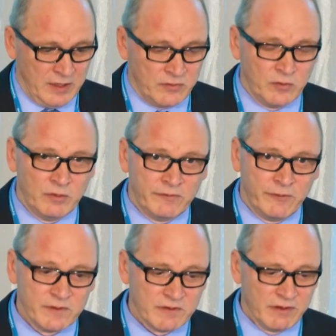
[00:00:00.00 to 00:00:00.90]
So
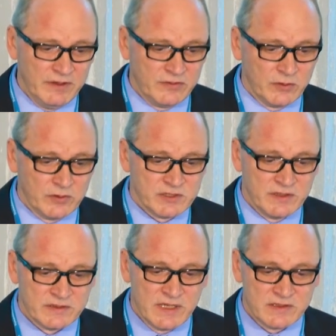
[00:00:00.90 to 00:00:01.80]
further research
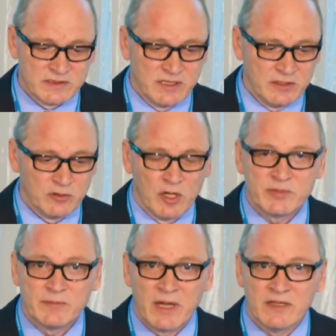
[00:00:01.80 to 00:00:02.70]
is necessary to
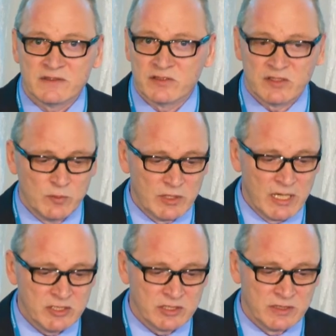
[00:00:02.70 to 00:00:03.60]
optimize the
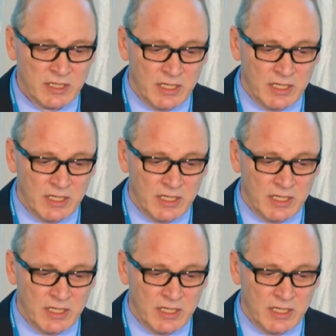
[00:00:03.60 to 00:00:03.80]
stimulation.